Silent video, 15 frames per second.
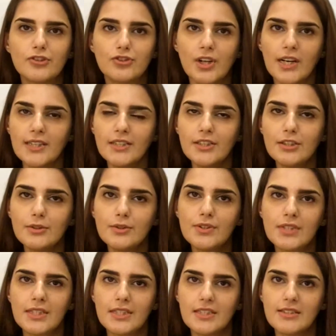
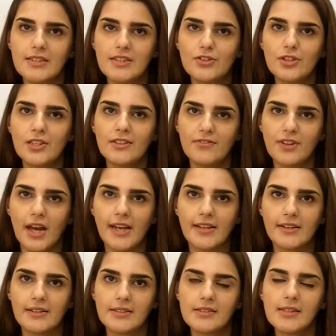drug-induced interstitial
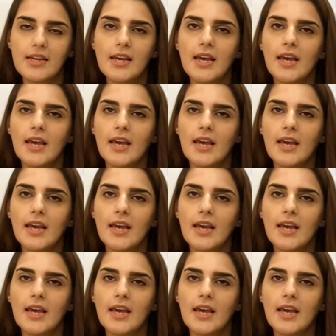nephritis